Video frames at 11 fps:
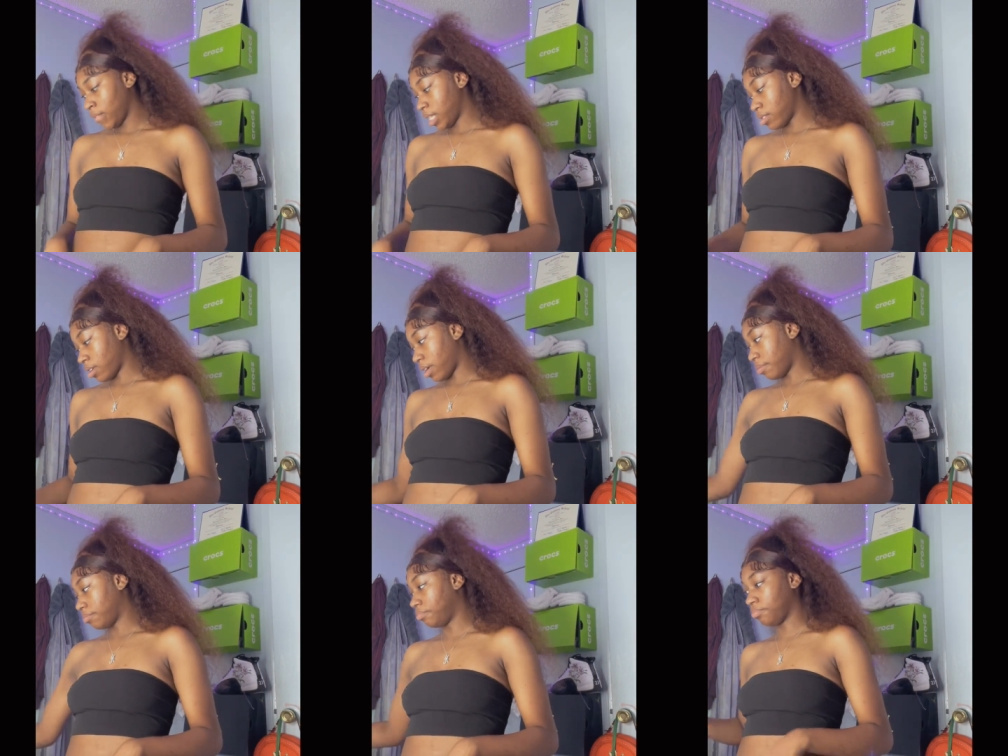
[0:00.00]
So
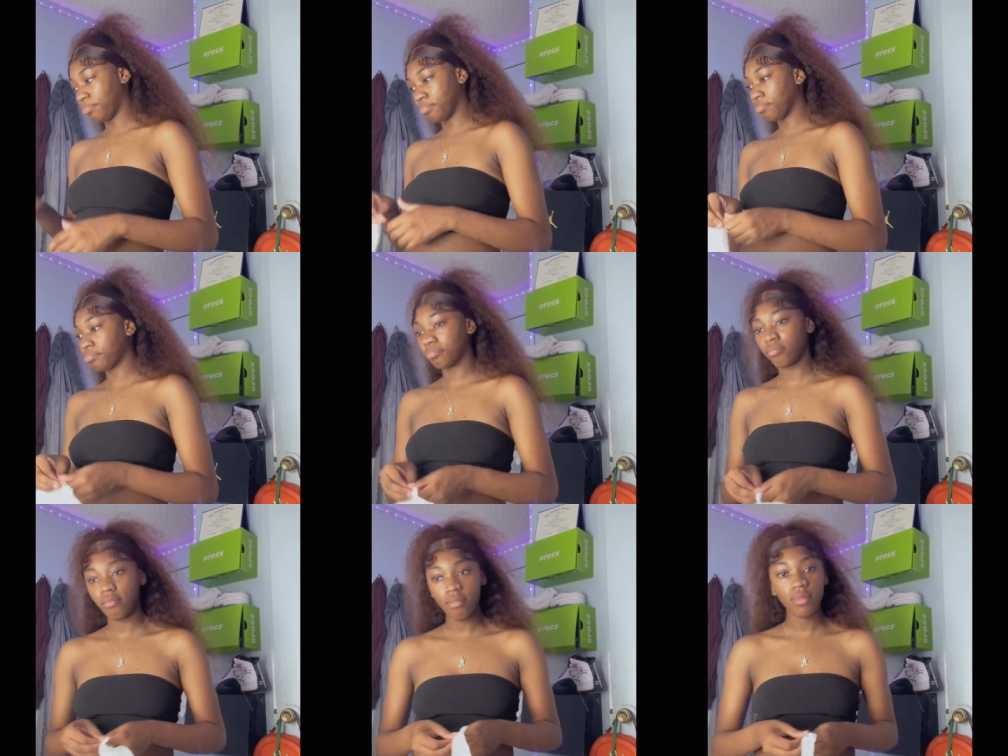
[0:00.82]

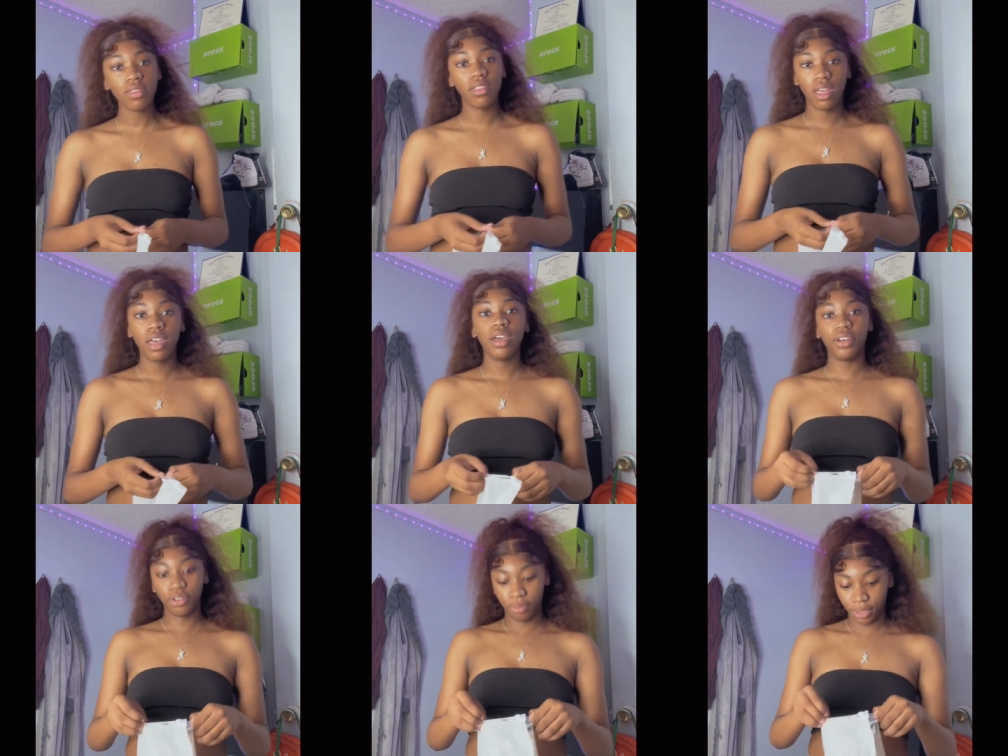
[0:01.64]

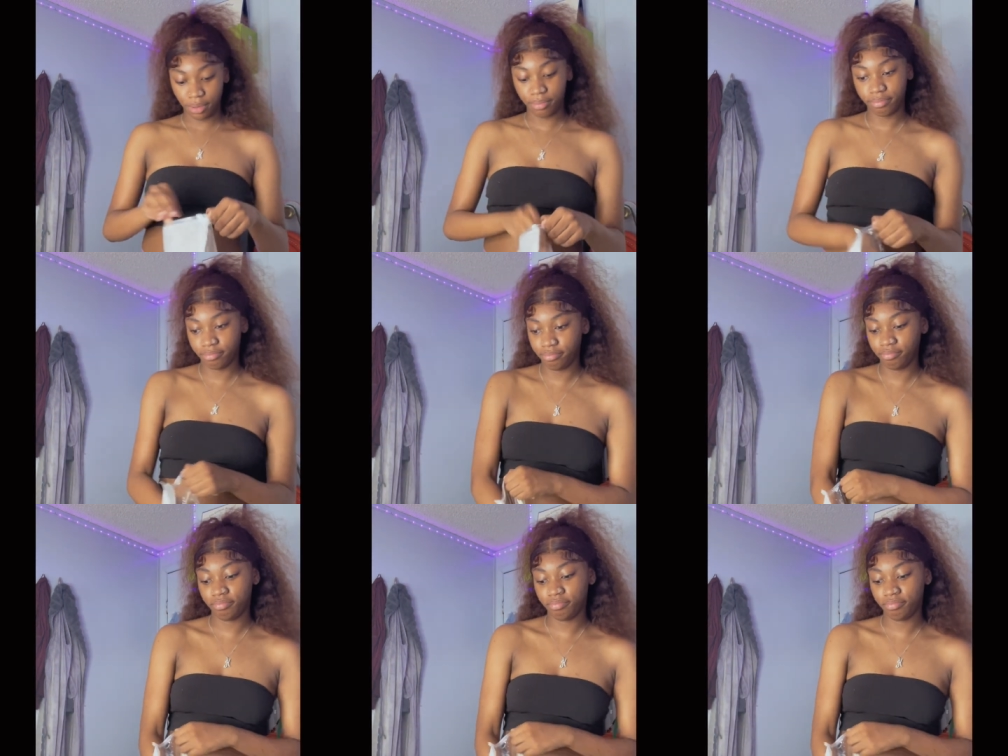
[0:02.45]
yeah, do better.